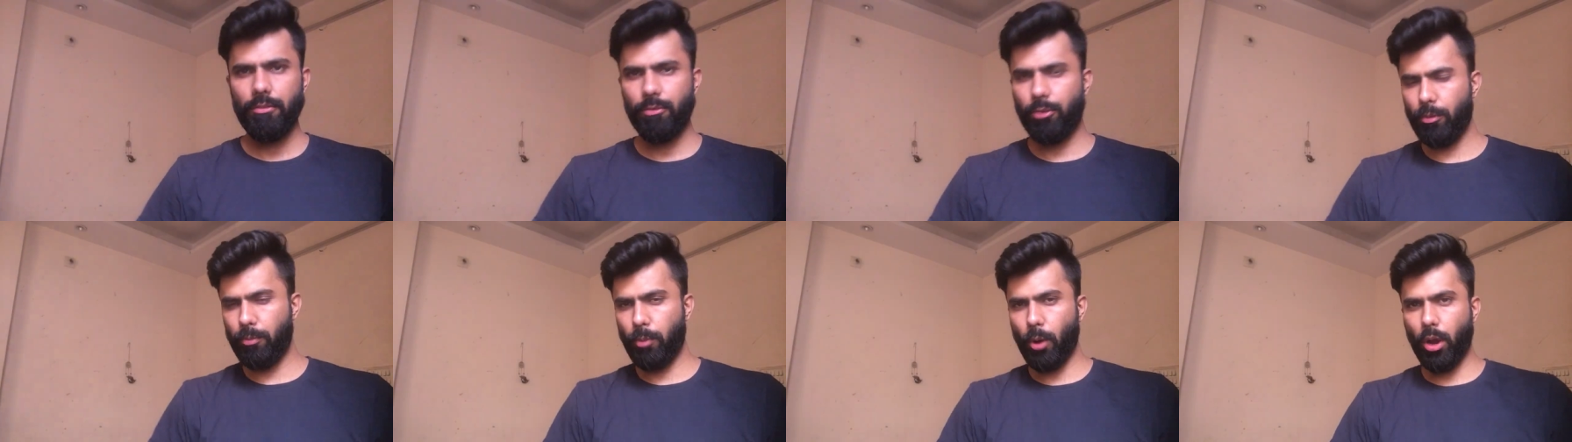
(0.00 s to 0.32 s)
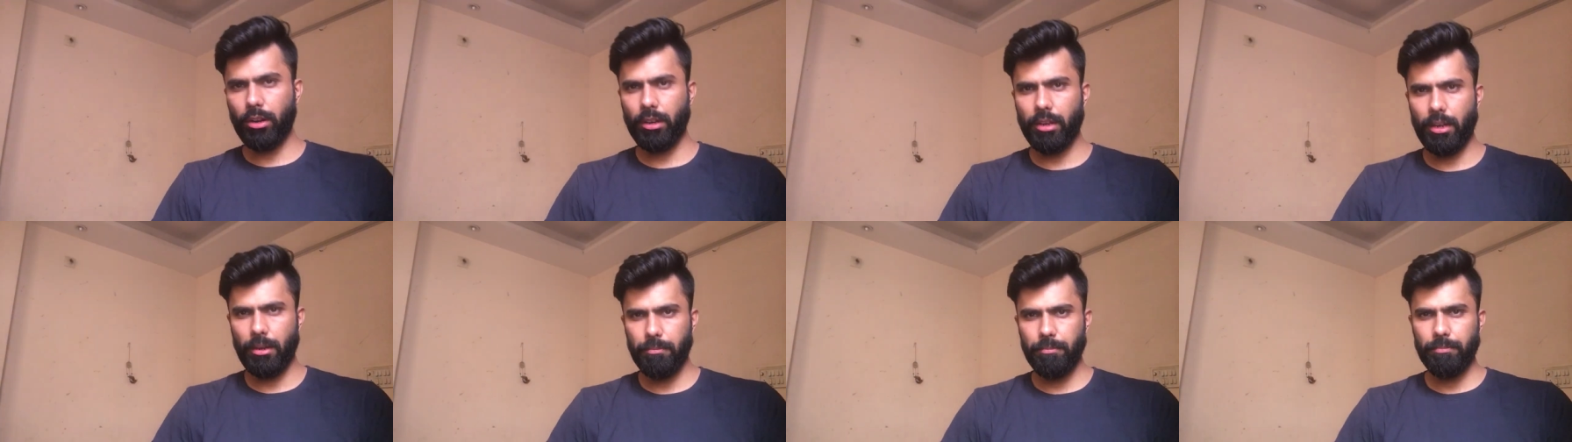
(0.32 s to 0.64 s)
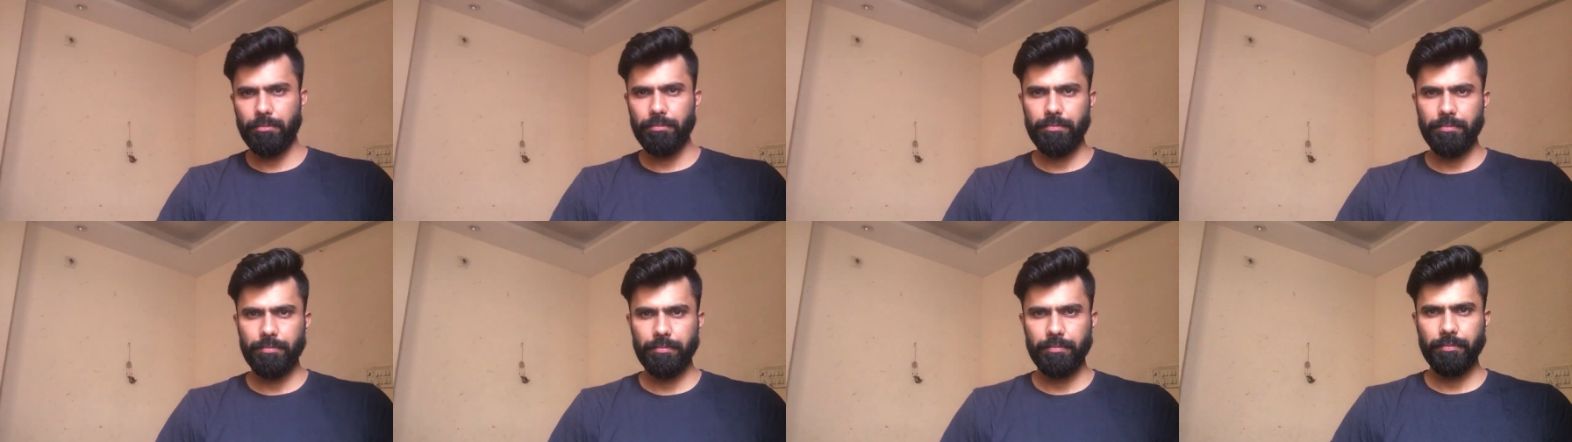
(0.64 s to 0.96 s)
Football club.
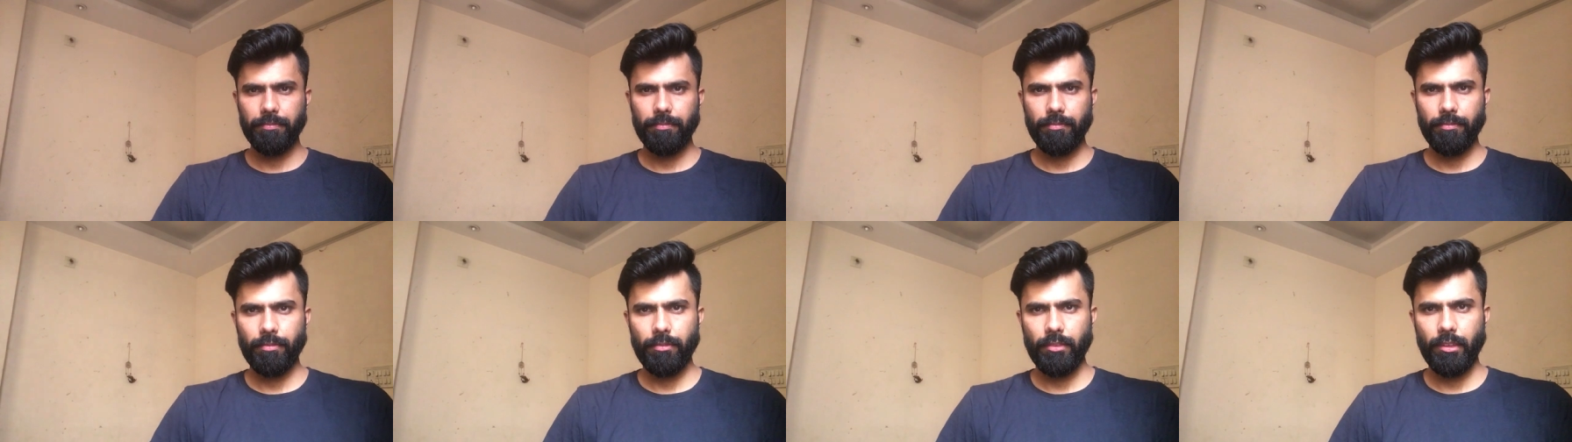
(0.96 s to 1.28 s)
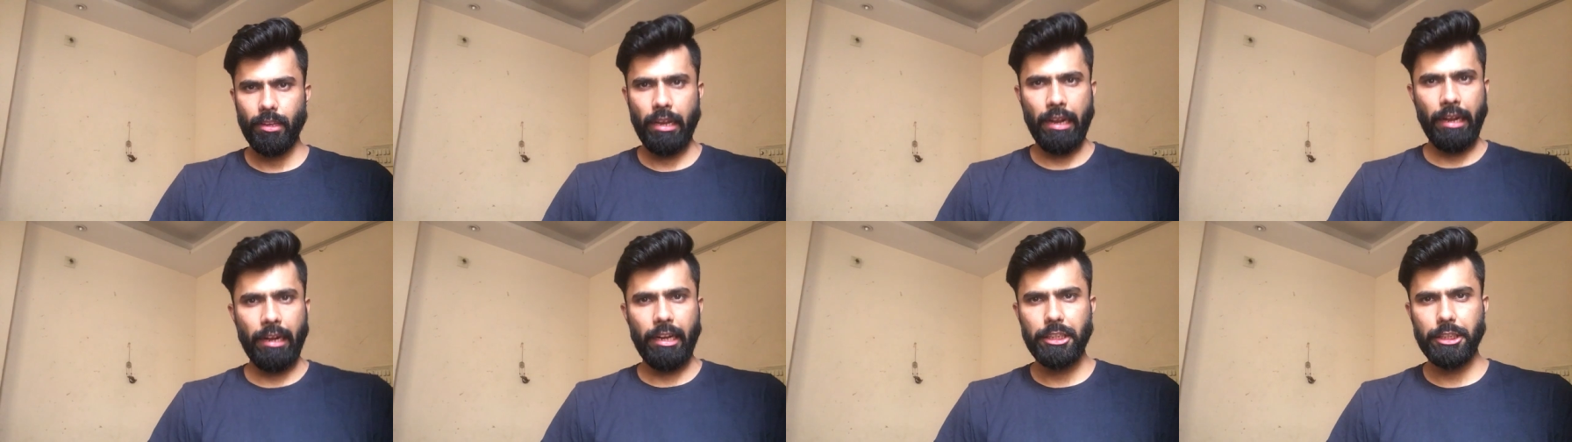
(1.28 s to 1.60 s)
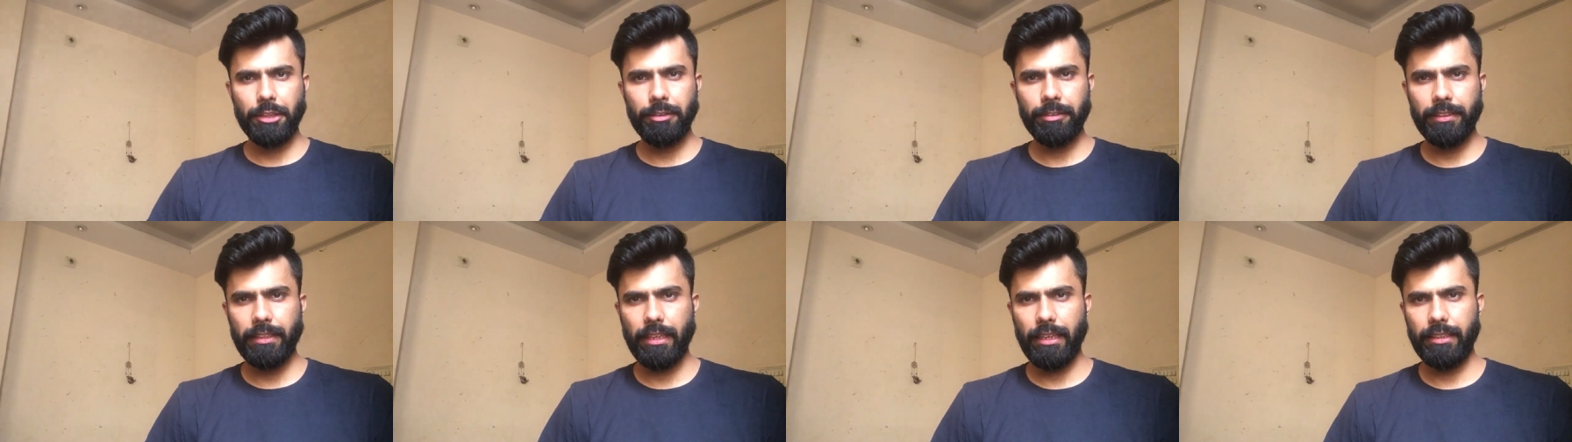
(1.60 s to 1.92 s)
In
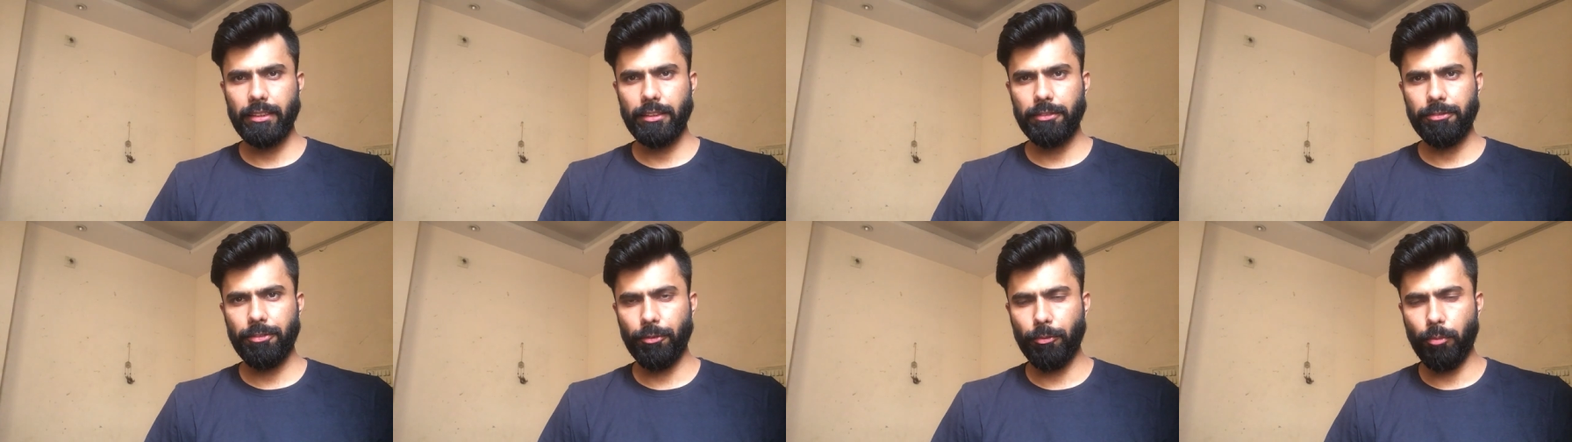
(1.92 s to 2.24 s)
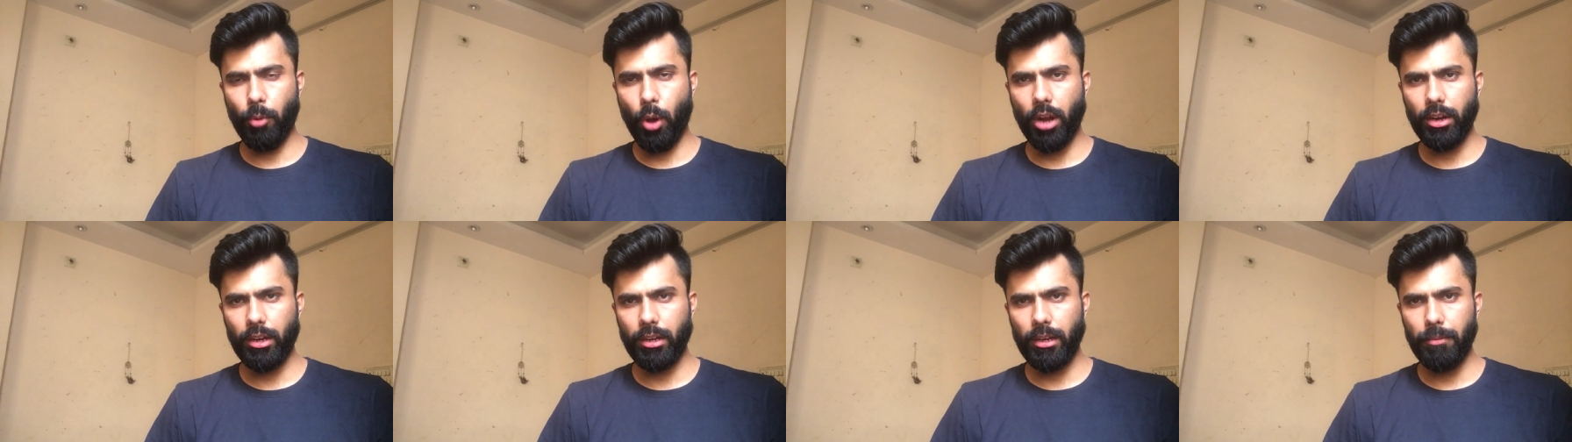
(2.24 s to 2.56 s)
English we say it's football